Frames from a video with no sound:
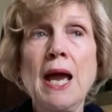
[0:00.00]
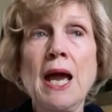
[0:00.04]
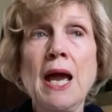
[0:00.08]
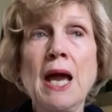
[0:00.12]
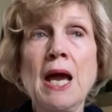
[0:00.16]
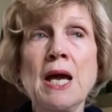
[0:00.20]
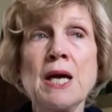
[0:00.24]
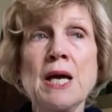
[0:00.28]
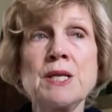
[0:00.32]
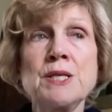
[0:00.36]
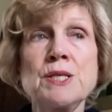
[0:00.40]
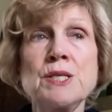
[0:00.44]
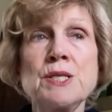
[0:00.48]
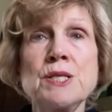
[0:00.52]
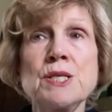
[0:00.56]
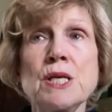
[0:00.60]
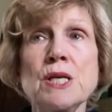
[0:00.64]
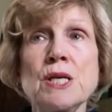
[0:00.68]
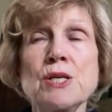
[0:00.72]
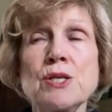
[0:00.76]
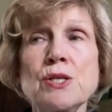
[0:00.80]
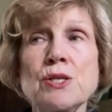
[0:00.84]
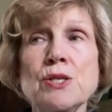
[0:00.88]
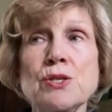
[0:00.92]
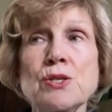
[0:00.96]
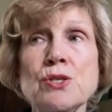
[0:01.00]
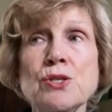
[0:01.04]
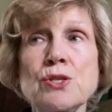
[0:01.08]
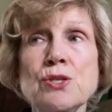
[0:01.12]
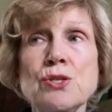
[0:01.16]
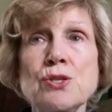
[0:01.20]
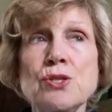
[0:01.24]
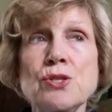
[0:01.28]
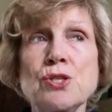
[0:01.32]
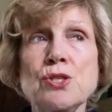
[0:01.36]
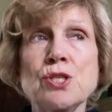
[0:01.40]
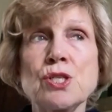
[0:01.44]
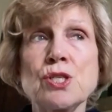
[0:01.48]
And
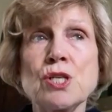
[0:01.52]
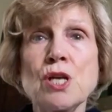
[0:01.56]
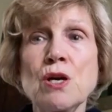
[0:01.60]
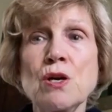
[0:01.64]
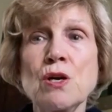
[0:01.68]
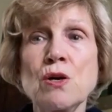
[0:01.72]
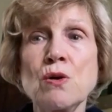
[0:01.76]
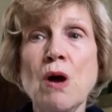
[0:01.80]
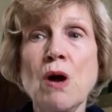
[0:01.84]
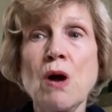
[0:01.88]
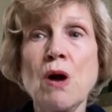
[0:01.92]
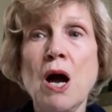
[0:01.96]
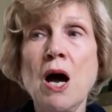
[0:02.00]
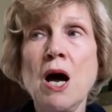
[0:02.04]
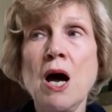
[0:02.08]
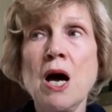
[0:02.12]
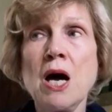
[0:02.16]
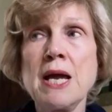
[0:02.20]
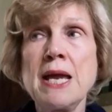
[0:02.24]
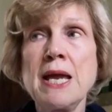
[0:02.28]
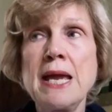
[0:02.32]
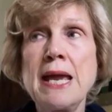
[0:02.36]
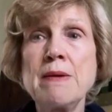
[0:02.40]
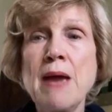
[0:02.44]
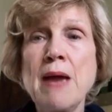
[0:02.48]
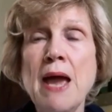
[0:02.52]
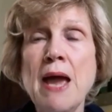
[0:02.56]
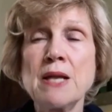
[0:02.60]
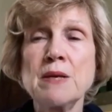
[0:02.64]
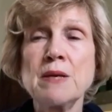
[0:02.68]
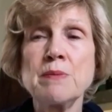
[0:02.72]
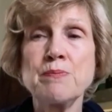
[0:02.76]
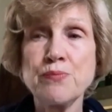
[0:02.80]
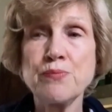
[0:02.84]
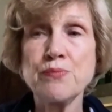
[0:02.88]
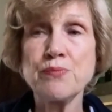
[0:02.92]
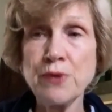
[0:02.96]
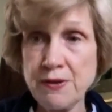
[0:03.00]
so I had a
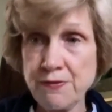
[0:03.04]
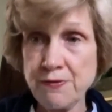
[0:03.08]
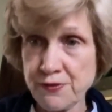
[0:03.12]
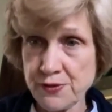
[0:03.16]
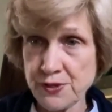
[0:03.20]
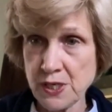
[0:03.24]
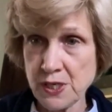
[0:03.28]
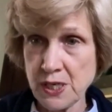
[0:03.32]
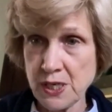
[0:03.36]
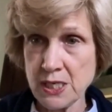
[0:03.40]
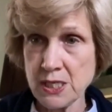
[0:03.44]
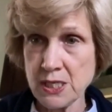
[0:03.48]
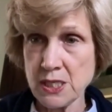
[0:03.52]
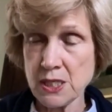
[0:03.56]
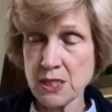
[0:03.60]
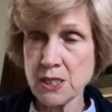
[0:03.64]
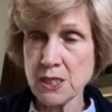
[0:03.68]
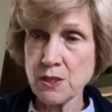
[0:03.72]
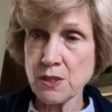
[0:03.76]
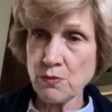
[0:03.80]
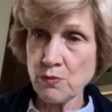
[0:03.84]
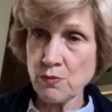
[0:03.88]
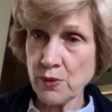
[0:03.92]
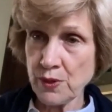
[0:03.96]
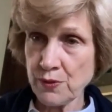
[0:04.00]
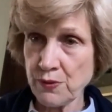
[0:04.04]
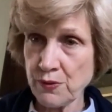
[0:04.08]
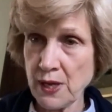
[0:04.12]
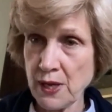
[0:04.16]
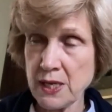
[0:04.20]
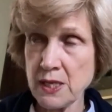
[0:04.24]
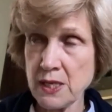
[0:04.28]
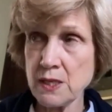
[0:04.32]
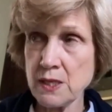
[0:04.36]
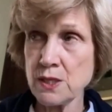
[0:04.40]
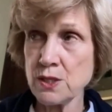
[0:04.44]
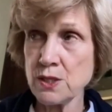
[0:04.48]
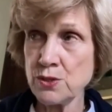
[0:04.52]
brief stint with
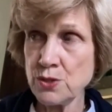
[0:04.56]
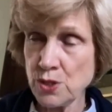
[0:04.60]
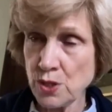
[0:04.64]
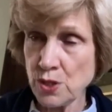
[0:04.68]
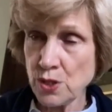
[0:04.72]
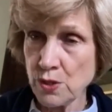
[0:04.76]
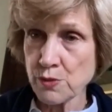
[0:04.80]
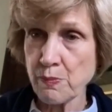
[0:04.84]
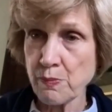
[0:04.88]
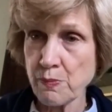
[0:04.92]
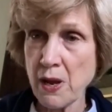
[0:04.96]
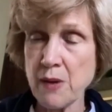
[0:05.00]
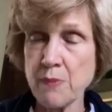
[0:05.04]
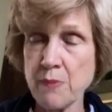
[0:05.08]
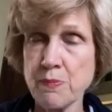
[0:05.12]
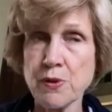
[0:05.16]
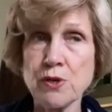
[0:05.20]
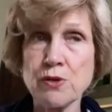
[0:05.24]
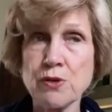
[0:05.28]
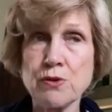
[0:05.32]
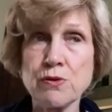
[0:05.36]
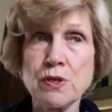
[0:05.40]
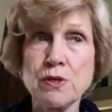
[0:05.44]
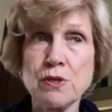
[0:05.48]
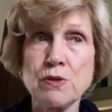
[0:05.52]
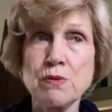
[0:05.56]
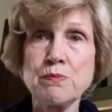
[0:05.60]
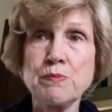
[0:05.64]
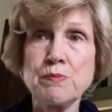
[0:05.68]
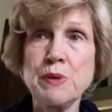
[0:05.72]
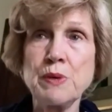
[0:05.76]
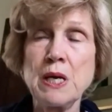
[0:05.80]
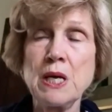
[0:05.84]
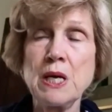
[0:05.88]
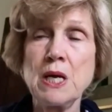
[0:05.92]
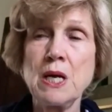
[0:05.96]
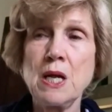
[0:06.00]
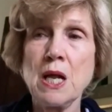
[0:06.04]
a newspaper group
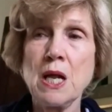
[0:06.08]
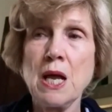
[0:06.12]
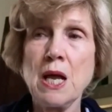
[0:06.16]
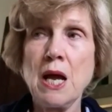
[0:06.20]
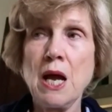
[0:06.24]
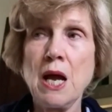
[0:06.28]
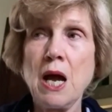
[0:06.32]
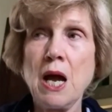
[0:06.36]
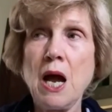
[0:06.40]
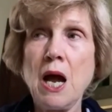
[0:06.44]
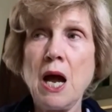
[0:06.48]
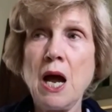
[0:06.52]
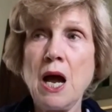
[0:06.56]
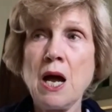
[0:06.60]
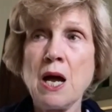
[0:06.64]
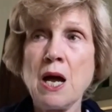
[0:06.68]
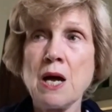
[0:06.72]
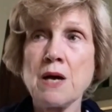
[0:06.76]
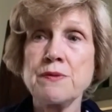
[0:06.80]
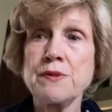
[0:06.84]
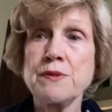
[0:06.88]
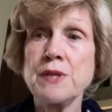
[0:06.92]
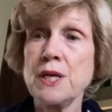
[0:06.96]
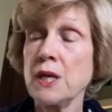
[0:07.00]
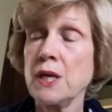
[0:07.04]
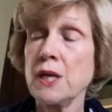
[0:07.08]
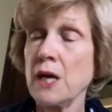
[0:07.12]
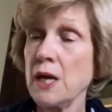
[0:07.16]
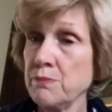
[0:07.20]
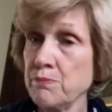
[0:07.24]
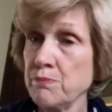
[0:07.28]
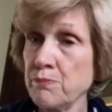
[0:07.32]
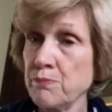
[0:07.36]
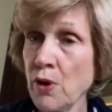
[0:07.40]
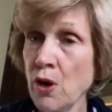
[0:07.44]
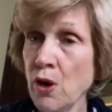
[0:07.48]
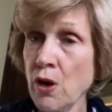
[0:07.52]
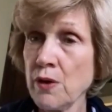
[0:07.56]
that
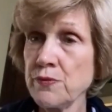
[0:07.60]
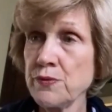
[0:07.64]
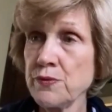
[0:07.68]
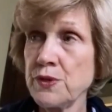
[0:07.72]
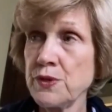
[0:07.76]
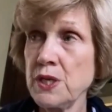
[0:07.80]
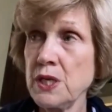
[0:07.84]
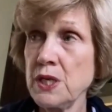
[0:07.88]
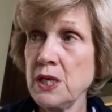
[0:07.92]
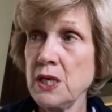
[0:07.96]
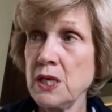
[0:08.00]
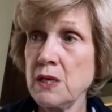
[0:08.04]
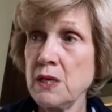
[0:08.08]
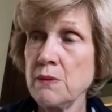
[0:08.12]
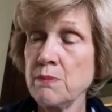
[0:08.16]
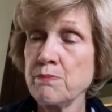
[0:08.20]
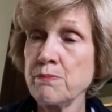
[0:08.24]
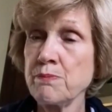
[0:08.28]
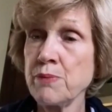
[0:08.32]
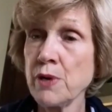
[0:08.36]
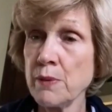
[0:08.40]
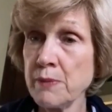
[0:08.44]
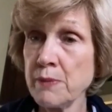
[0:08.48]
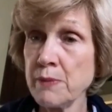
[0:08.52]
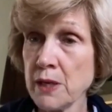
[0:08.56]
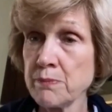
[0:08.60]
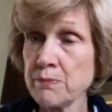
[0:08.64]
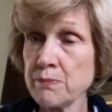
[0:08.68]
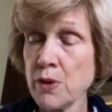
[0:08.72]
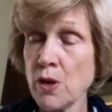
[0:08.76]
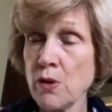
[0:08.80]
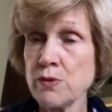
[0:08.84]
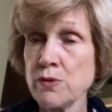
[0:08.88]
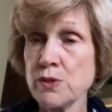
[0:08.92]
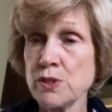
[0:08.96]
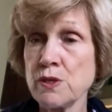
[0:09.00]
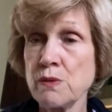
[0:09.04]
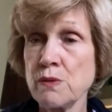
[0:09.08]
had bought the Birmingham
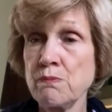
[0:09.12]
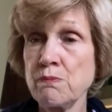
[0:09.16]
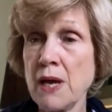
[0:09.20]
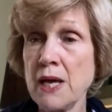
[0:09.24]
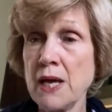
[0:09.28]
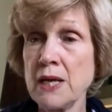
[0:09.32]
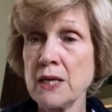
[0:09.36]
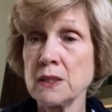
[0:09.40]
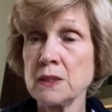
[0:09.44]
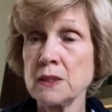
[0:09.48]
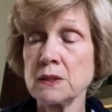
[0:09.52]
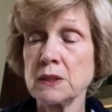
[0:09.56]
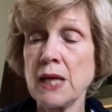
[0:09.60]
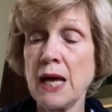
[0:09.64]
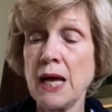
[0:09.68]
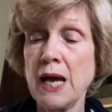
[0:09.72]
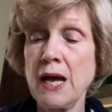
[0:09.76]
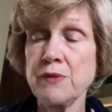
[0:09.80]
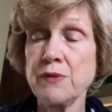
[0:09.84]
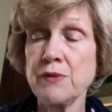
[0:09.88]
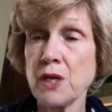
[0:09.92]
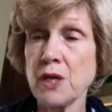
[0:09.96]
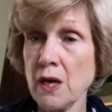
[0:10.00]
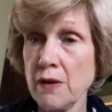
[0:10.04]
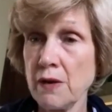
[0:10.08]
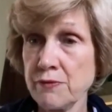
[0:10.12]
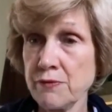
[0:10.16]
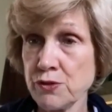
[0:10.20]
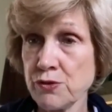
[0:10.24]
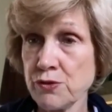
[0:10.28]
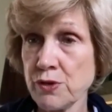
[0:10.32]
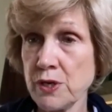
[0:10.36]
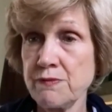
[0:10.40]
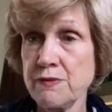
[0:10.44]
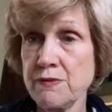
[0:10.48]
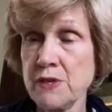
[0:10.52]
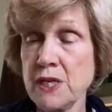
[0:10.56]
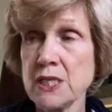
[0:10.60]
Post and Mail and the
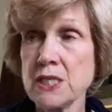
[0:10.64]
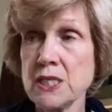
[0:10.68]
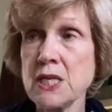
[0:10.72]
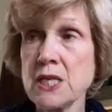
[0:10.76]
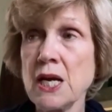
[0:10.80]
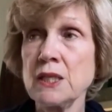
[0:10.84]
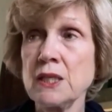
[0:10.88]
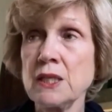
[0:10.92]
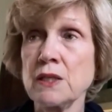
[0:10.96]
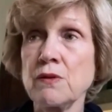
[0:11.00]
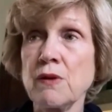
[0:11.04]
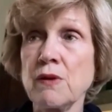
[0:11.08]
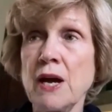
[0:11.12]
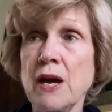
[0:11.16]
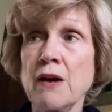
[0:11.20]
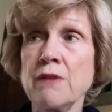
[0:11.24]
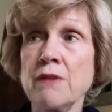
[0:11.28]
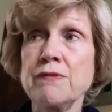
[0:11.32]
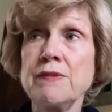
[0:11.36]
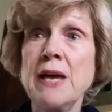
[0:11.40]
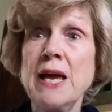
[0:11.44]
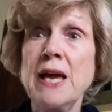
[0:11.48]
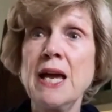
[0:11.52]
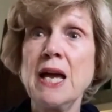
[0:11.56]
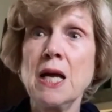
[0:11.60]
Coventry Evening Telegraph.